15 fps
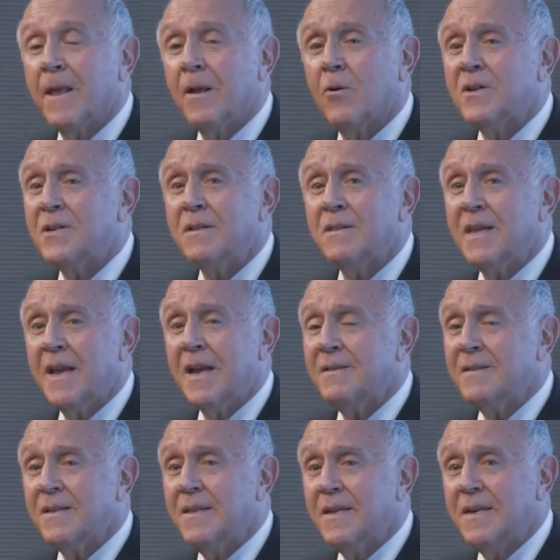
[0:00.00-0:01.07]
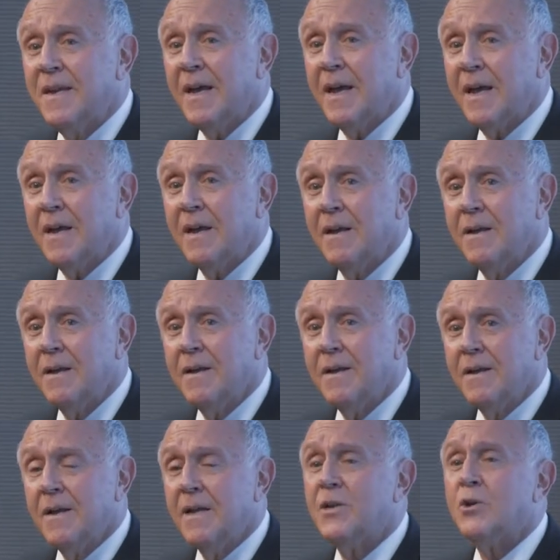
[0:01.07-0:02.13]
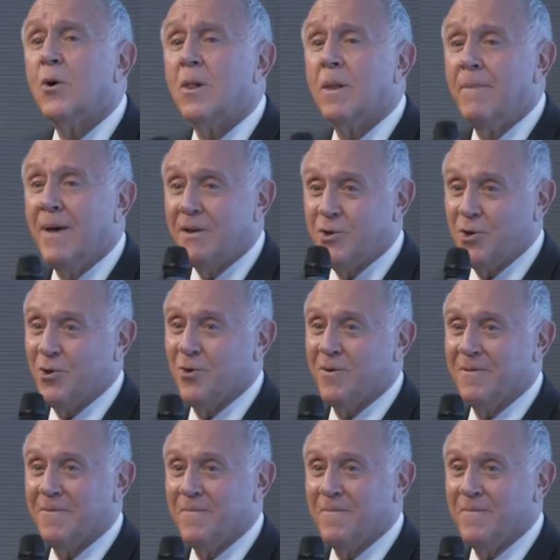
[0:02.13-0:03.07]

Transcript: Because at the end of the day, it's all about you.